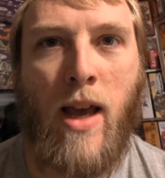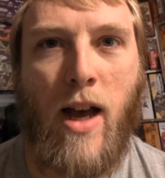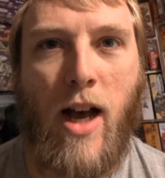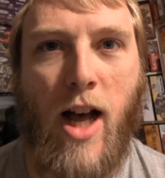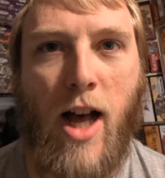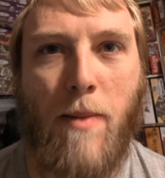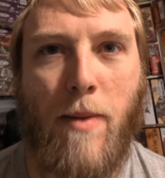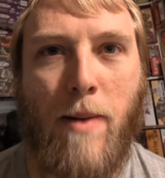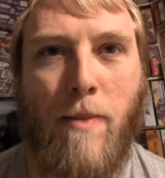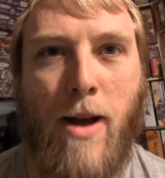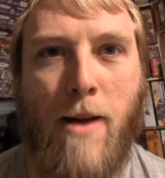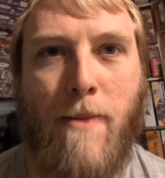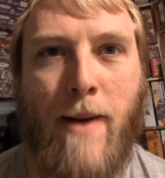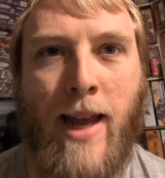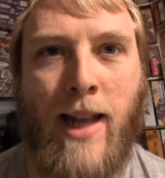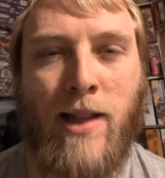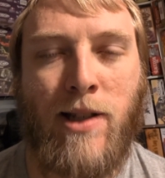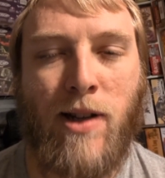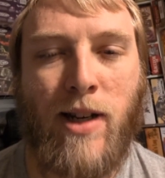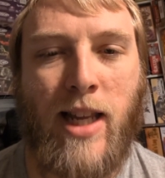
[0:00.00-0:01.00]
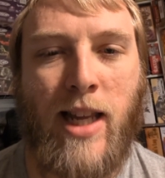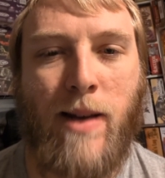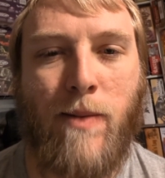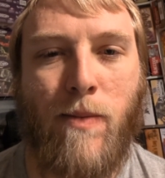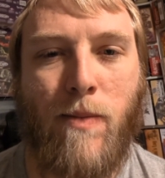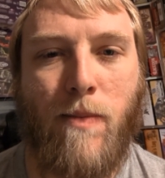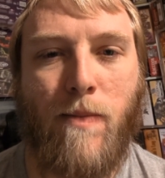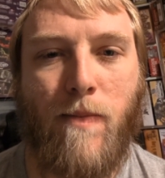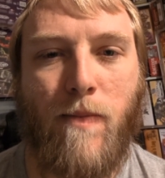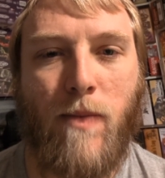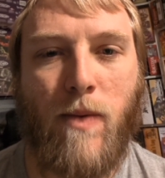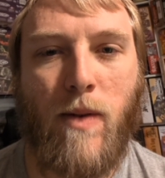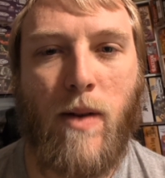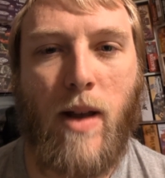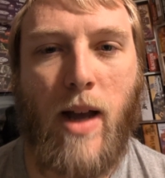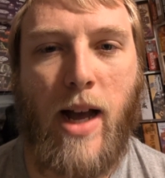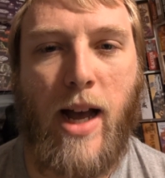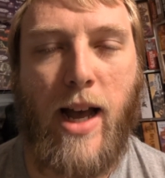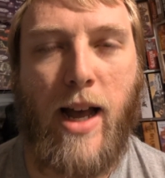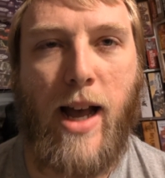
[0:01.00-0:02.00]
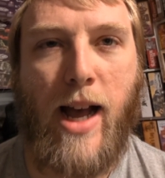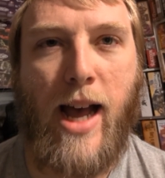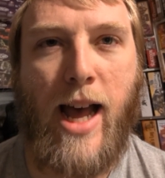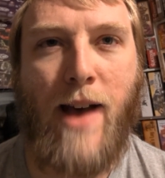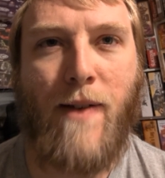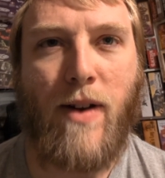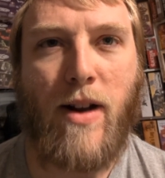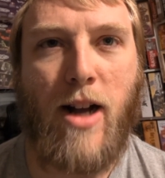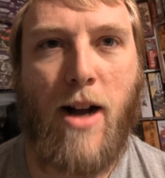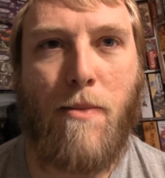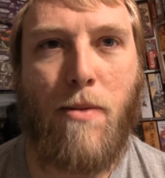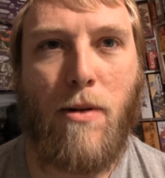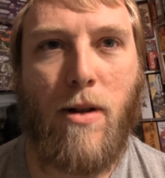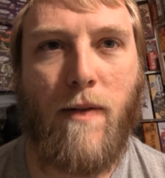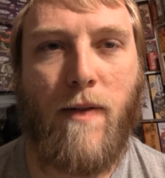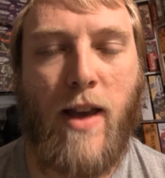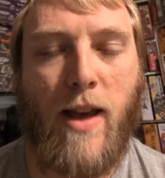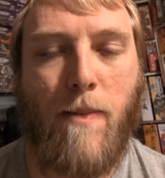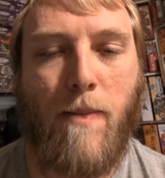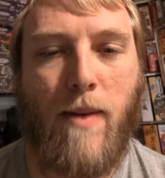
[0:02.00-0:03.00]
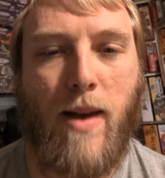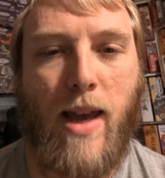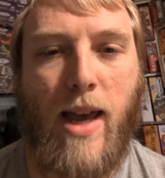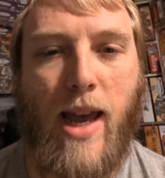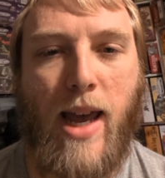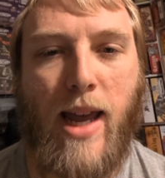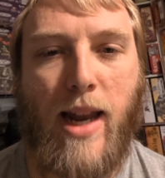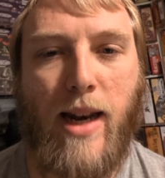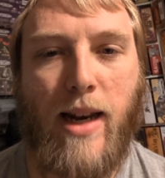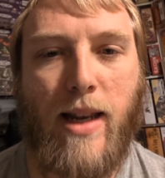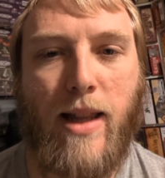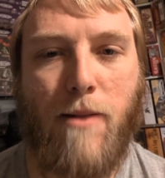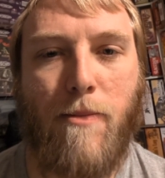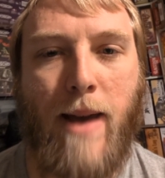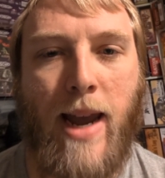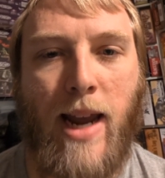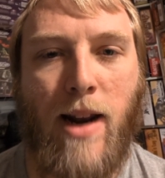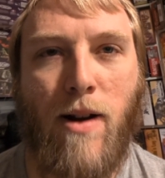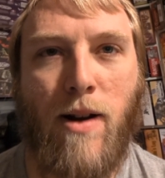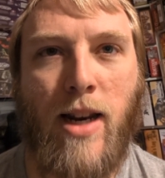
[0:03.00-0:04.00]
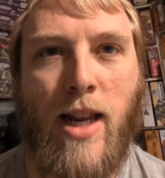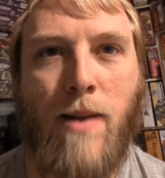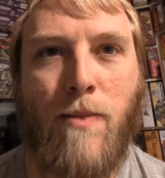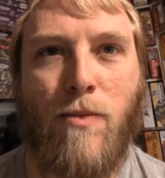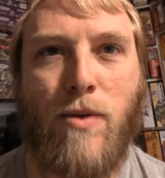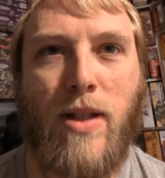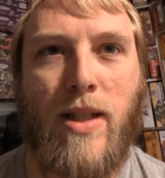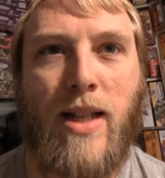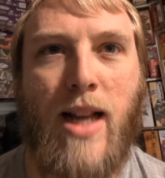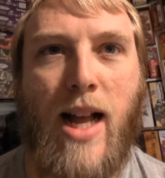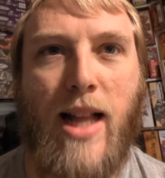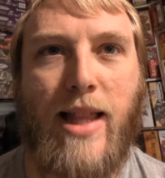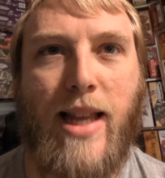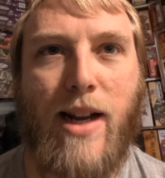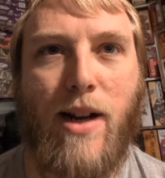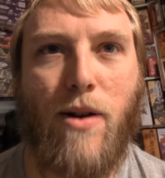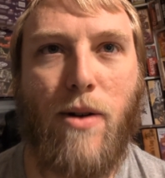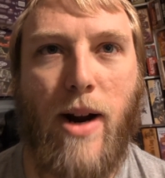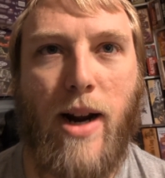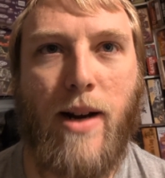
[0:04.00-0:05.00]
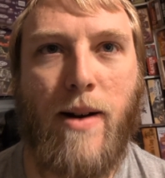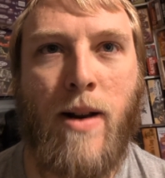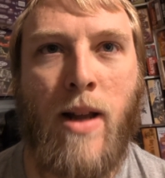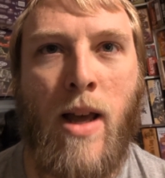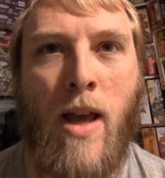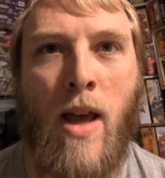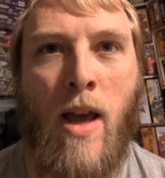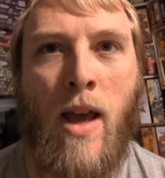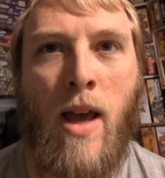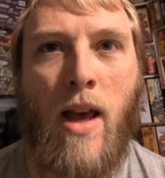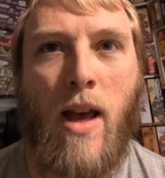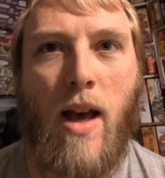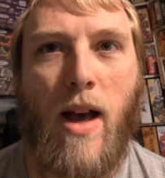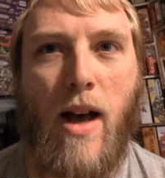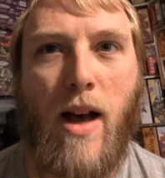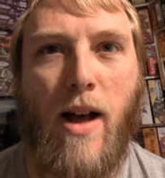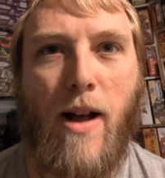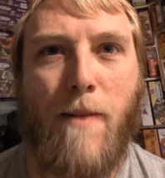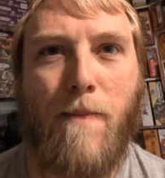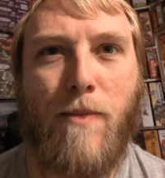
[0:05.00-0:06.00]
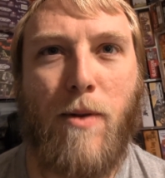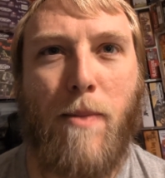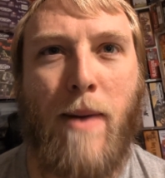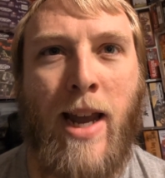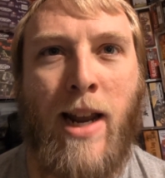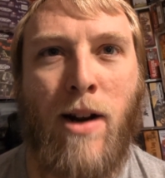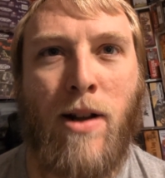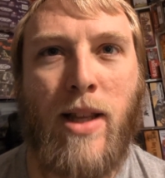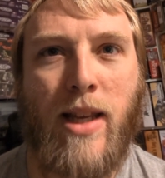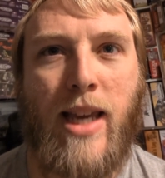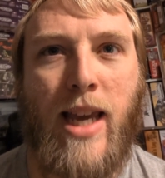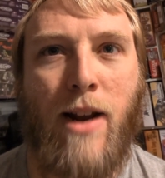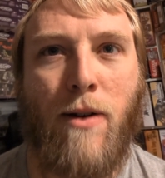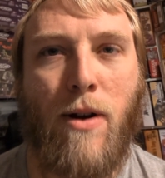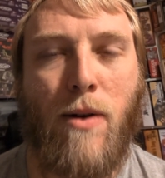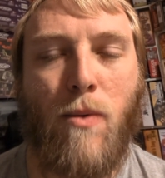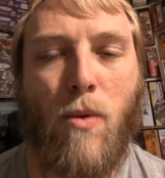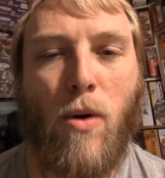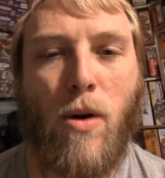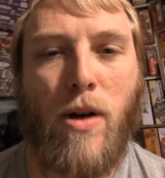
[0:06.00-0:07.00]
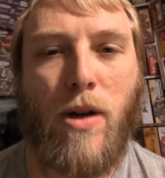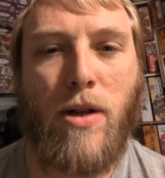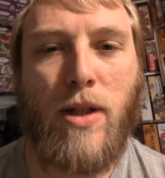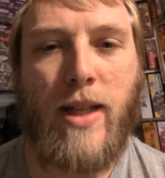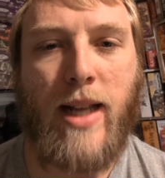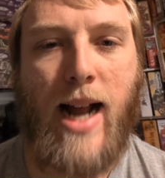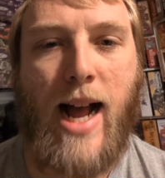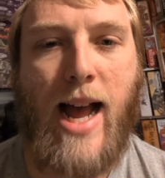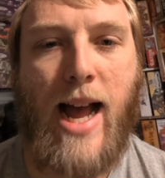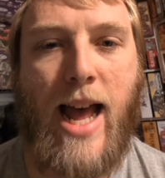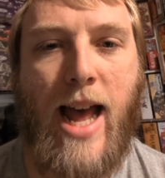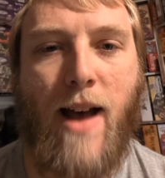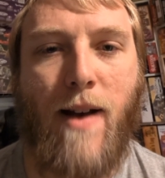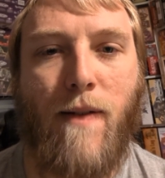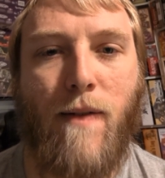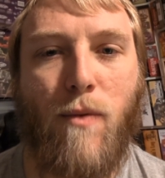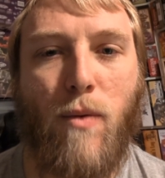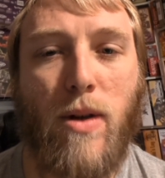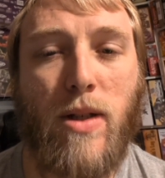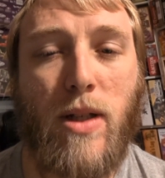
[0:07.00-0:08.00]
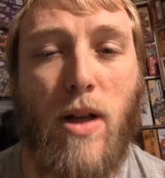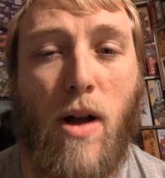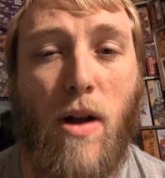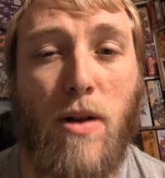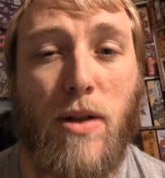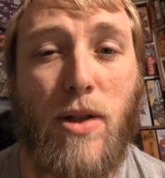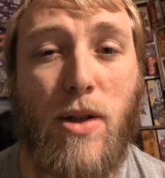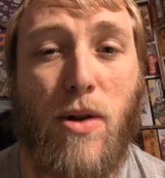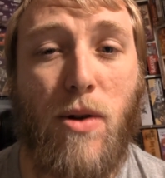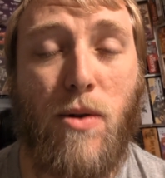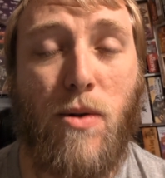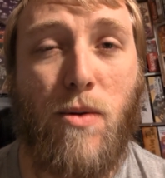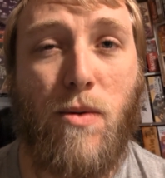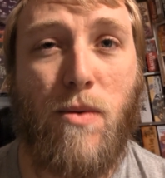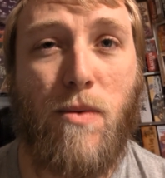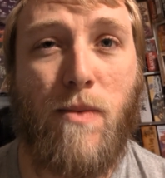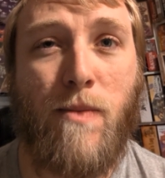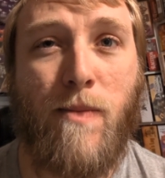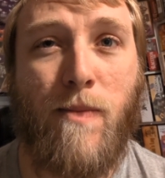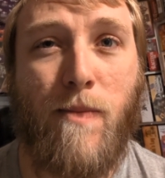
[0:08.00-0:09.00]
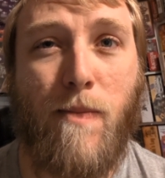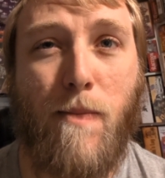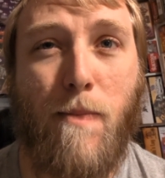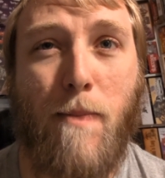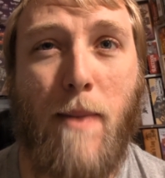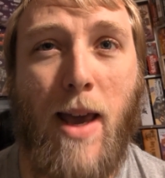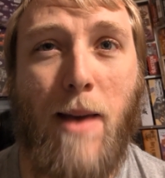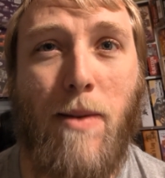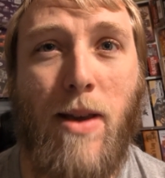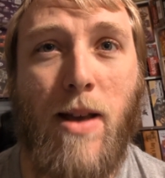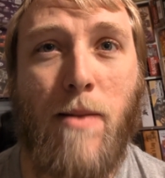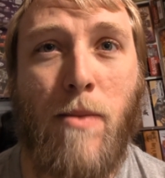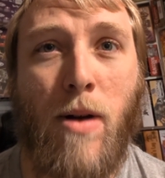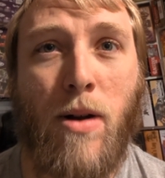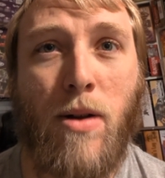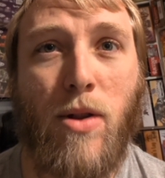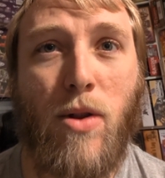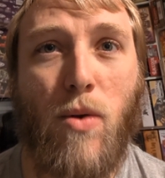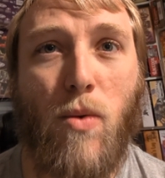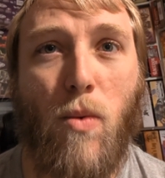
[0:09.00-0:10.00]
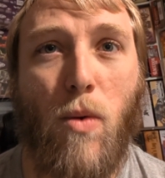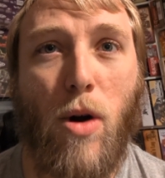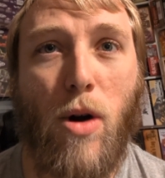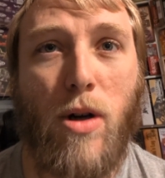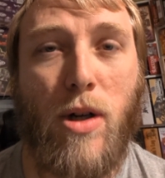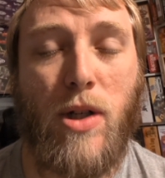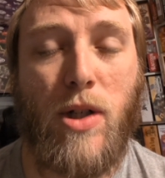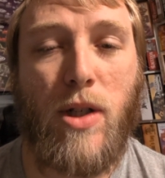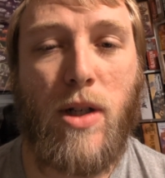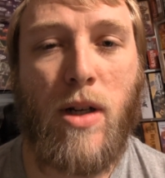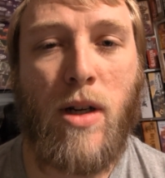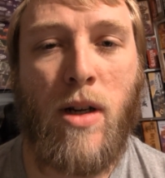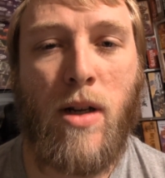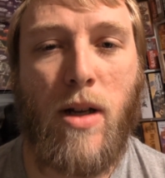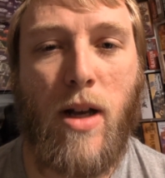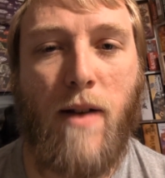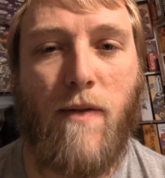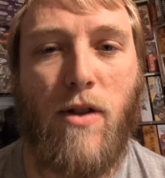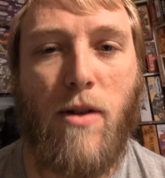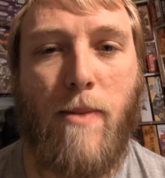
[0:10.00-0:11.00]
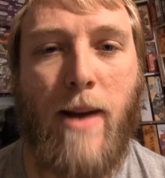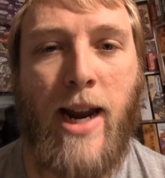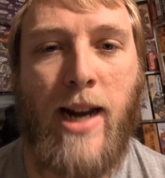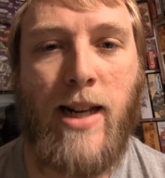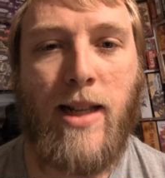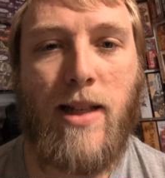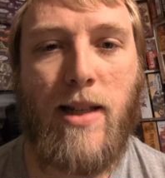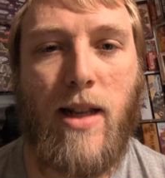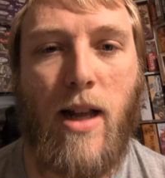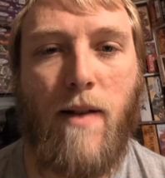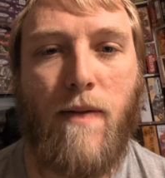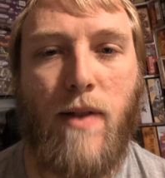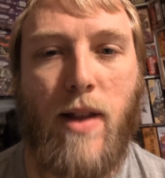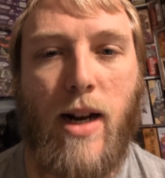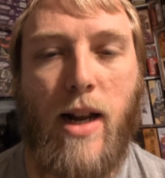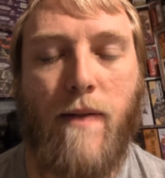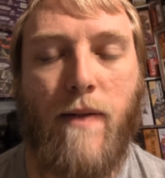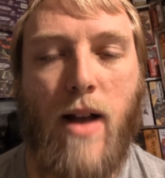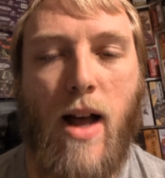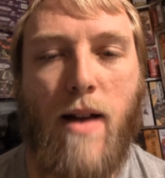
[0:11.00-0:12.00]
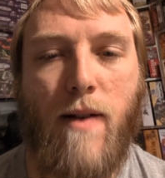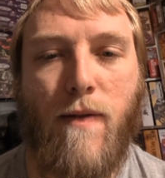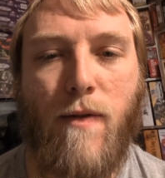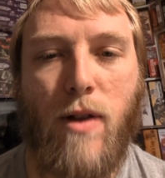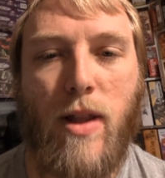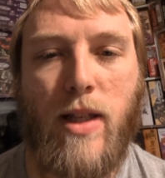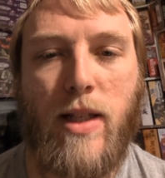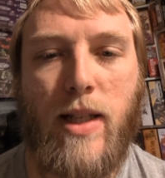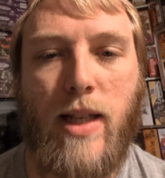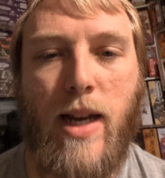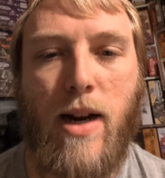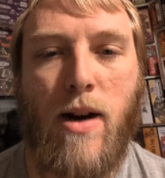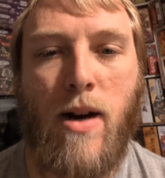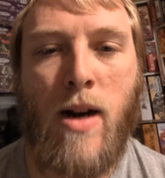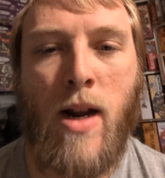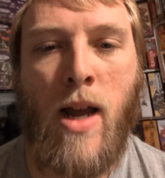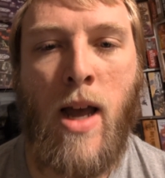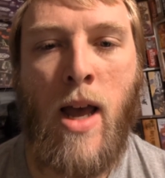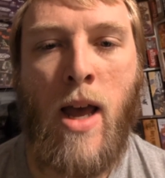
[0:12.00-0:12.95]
And my paint on him, I have a couple of him, and the paint on him was not that great. The paint on the Kiri Warriors that I have was also maybe among the worst of the painted stuff that I've got for this year.